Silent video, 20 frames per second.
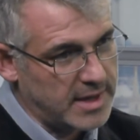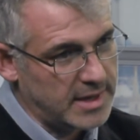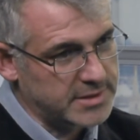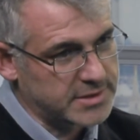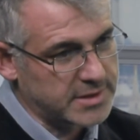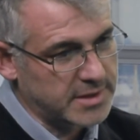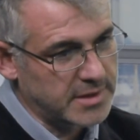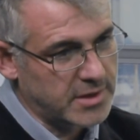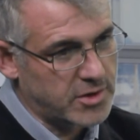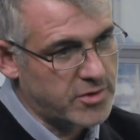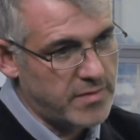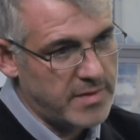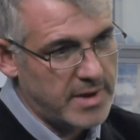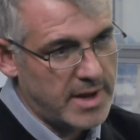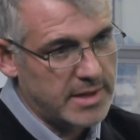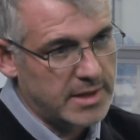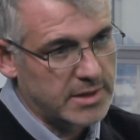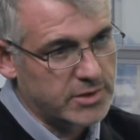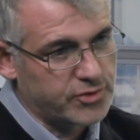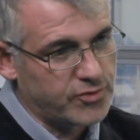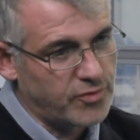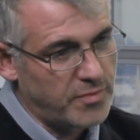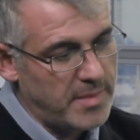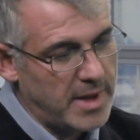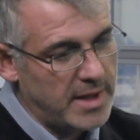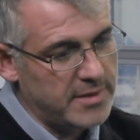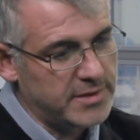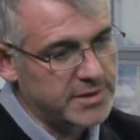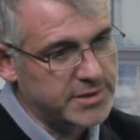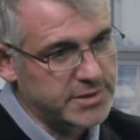it's going to create a
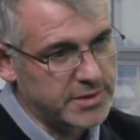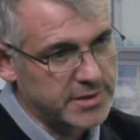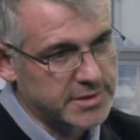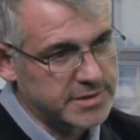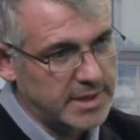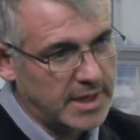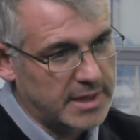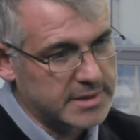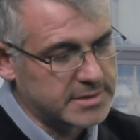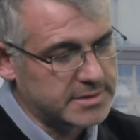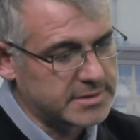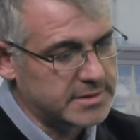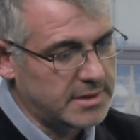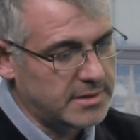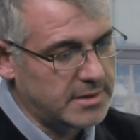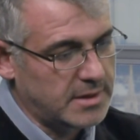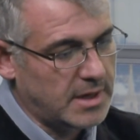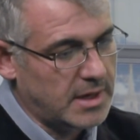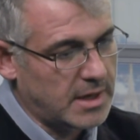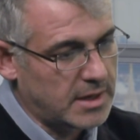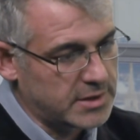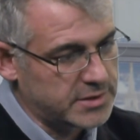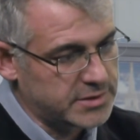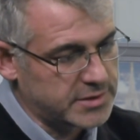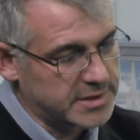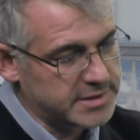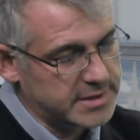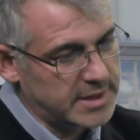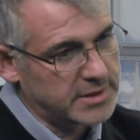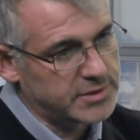tremendous success
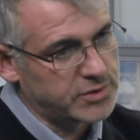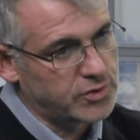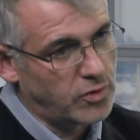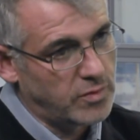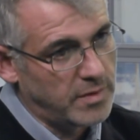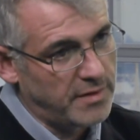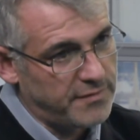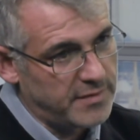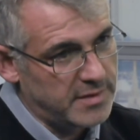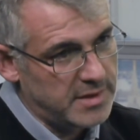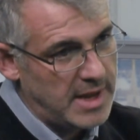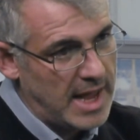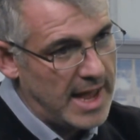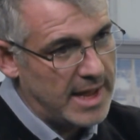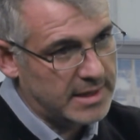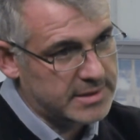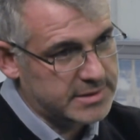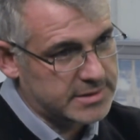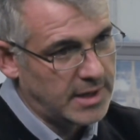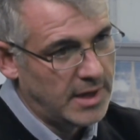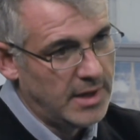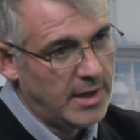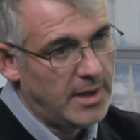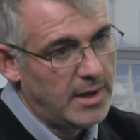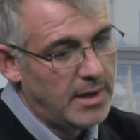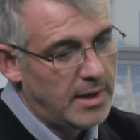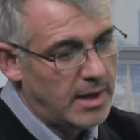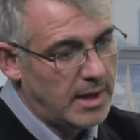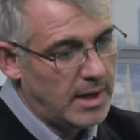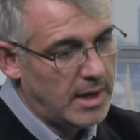story for NEX,
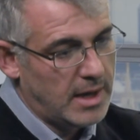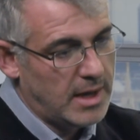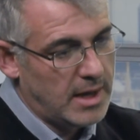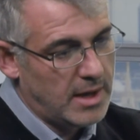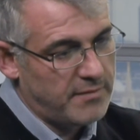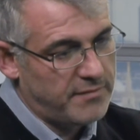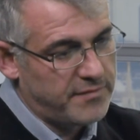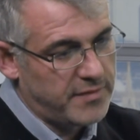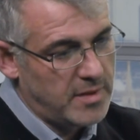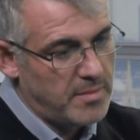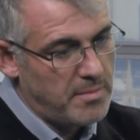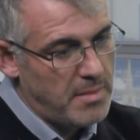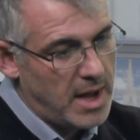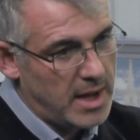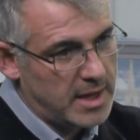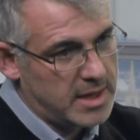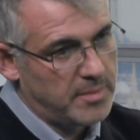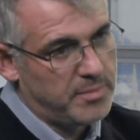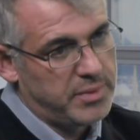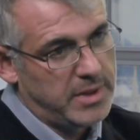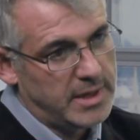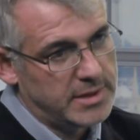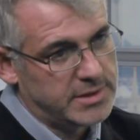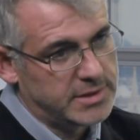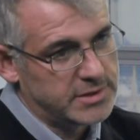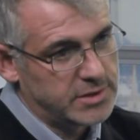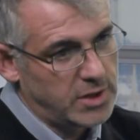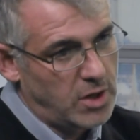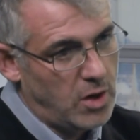for the marketplace as a